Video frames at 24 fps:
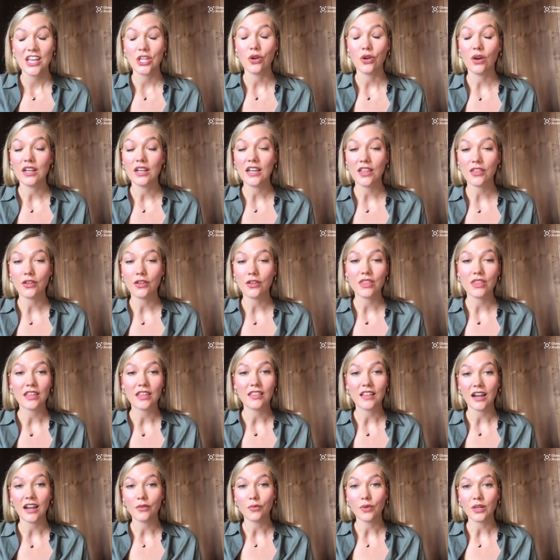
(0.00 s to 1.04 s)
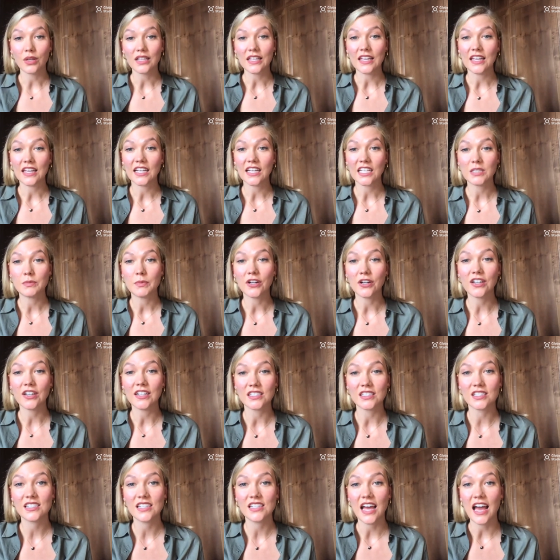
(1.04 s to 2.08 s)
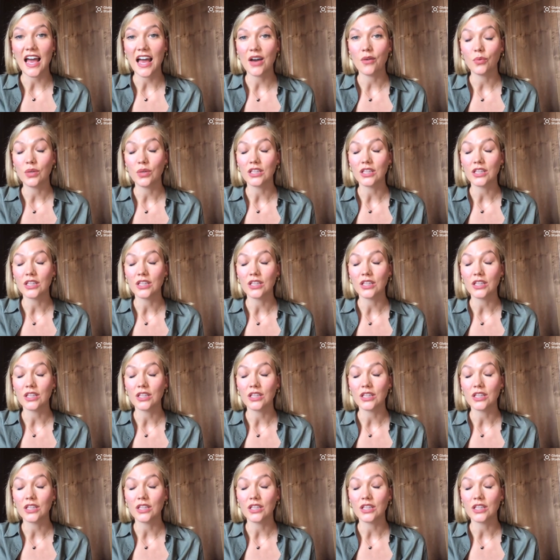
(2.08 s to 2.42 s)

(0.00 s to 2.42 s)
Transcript: you know another thing that i really experienced uh,